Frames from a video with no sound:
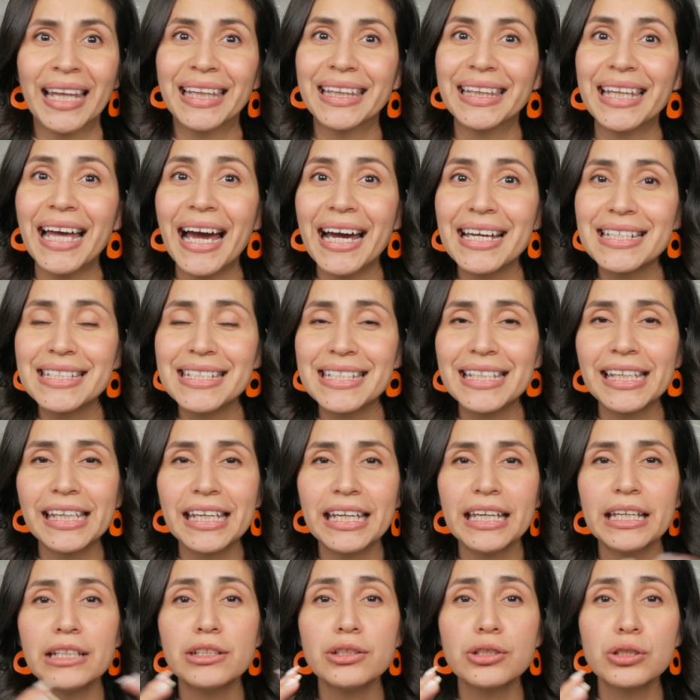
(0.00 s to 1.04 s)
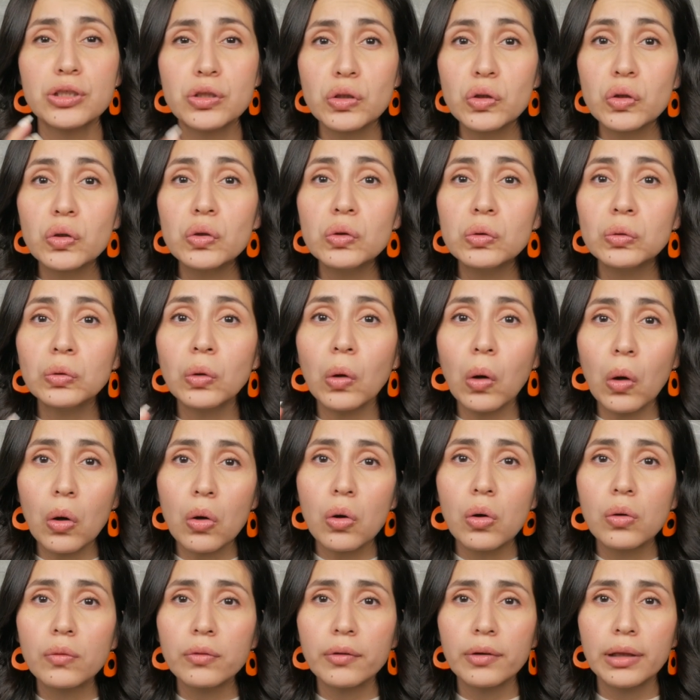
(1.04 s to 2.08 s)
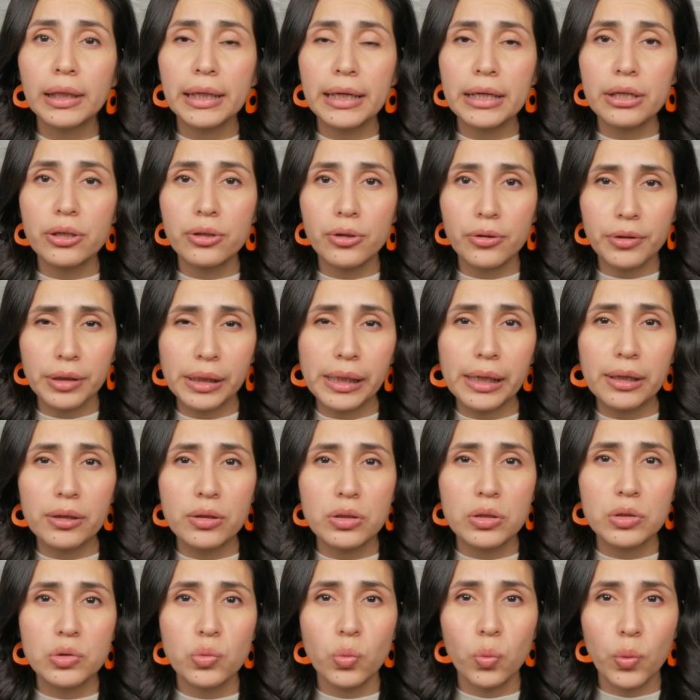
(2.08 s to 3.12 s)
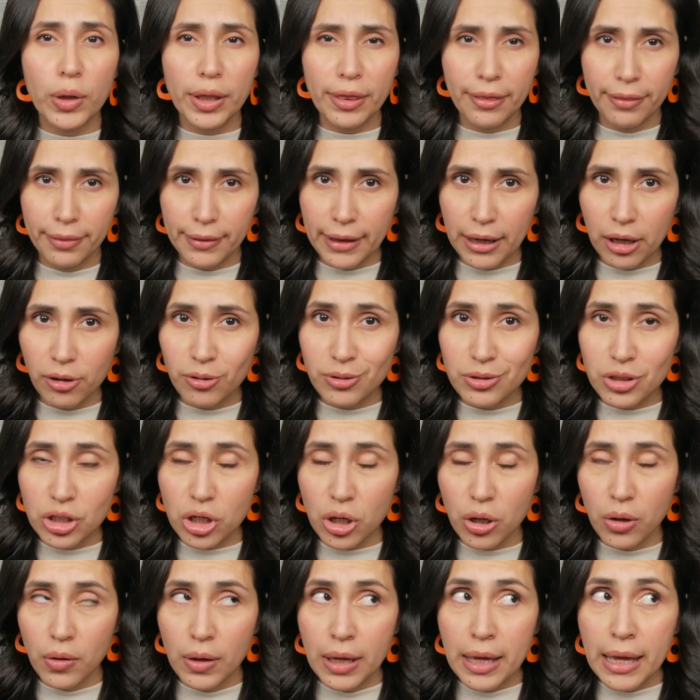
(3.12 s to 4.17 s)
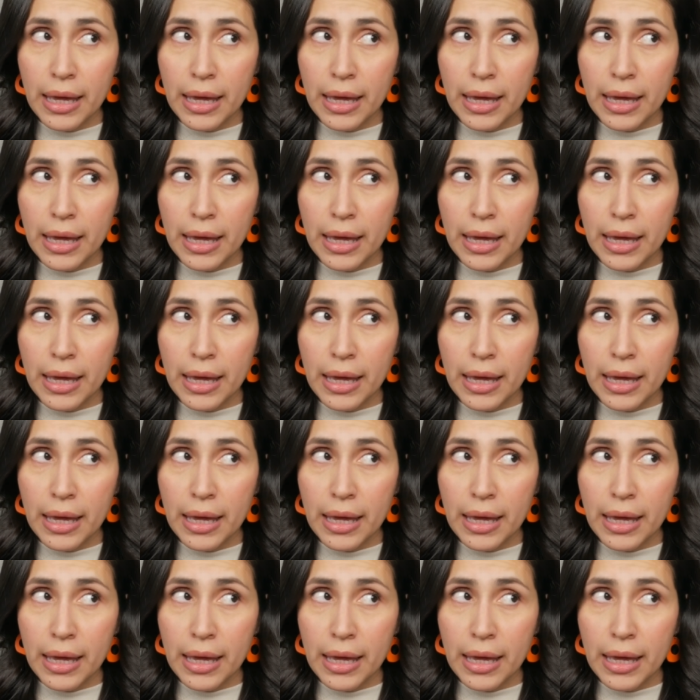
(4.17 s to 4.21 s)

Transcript: Lastly, do overlay your nails with nail gel.